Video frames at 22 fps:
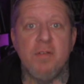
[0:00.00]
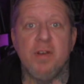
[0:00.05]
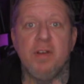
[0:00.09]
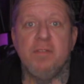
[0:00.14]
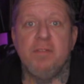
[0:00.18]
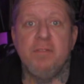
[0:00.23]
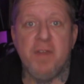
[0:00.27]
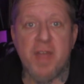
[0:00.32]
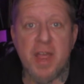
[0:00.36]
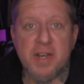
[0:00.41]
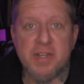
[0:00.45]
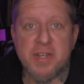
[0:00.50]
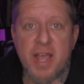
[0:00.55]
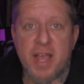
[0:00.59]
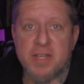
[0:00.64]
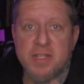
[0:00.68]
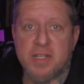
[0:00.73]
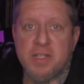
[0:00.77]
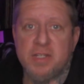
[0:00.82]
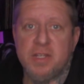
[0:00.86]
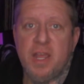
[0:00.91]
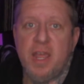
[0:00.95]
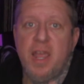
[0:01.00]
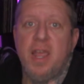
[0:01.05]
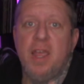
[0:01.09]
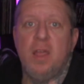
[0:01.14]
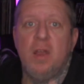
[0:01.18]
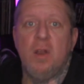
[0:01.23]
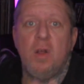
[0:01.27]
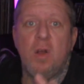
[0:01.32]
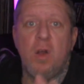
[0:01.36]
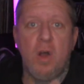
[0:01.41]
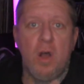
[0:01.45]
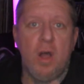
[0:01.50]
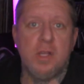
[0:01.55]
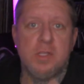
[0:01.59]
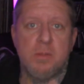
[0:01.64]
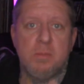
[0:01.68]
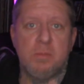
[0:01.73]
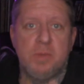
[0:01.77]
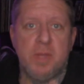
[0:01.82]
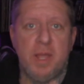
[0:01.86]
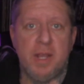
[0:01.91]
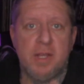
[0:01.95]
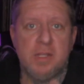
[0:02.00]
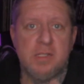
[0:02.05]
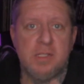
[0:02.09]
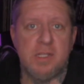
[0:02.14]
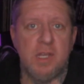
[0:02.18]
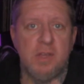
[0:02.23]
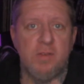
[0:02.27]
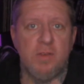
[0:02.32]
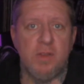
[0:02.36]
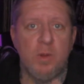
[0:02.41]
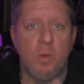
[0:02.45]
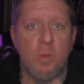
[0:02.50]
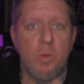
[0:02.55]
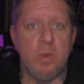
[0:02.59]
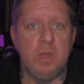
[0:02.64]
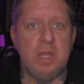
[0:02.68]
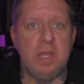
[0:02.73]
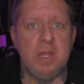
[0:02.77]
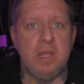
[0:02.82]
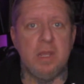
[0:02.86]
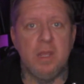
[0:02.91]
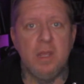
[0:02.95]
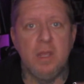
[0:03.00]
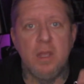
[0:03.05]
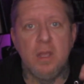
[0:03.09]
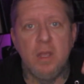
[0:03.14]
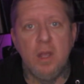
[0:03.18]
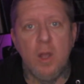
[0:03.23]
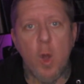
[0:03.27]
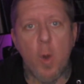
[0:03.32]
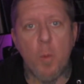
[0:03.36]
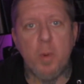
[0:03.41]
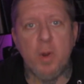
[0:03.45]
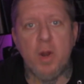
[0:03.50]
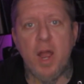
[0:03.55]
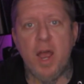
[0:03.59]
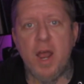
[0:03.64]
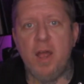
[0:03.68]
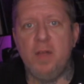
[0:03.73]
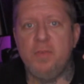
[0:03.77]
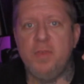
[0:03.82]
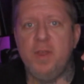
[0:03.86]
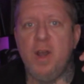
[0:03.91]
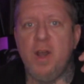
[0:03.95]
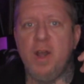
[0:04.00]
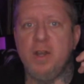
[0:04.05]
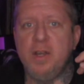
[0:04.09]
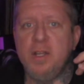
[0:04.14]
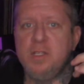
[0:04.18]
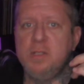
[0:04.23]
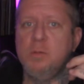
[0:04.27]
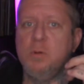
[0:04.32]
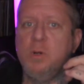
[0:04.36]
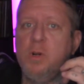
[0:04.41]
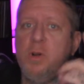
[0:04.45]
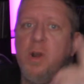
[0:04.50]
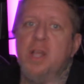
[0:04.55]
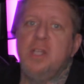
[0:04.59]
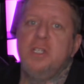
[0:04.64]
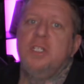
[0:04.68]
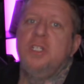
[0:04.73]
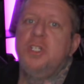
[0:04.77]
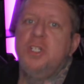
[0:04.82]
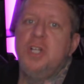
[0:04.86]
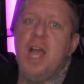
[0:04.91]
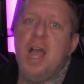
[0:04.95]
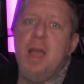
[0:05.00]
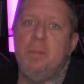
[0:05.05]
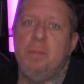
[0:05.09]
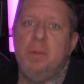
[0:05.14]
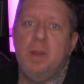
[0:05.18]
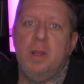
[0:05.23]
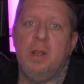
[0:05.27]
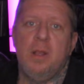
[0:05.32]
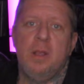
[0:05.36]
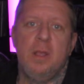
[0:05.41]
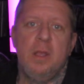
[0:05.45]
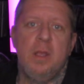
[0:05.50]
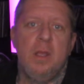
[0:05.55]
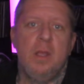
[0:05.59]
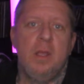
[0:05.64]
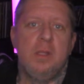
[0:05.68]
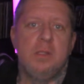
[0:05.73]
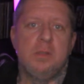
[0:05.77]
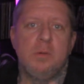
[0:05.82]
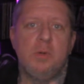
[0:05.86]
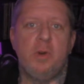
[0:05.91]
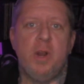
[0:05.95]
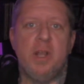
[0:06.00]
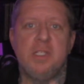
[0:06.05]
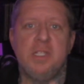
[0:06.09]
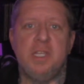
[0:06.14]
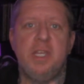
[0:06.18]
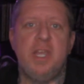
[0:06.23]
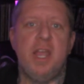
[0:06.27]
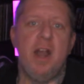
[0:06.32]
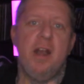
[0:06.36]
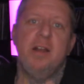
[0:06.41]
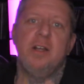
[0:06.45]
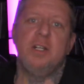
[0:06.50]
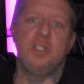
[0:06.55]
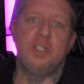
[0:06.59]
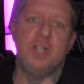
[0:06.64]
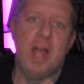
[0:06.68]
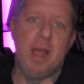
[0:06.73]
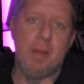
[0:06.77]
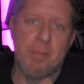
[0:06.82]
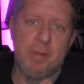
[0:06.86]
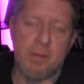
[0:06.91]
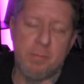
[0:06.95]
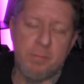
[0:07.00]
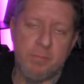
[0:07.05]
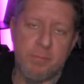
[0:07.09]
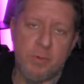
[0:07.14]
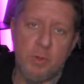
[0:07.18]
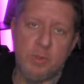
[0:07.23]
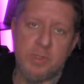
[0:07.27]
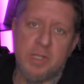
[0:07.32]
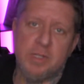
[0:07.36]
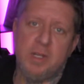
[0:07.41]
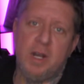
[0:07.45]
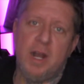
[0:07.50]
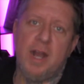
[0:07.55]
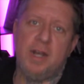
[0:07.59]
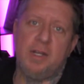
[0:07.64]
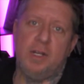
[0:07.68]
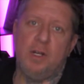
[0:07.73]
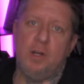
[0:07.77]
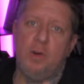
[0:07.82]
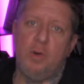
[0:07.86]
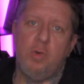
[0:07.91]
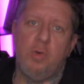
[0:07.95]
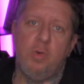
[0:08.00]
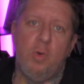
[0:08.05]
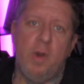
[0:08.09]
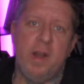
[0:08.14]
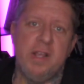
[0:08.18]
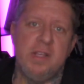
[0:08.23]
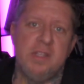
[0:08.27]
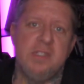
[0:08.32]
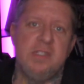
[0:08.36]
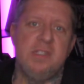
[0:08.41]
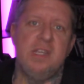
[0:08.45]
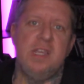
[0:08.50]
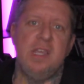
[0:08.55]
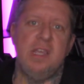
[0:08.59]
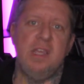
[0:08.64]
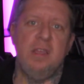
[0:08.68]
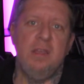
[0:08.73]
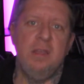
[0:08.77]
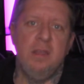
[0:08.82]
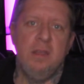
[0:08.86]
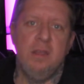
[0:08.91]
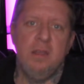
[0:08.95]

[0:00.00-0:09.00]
a fantastic day, an awesome Thanksgiving week. Hope you got out there and did some crazy shopping, some crazy Karen shopping. Them dudes out there acting crazy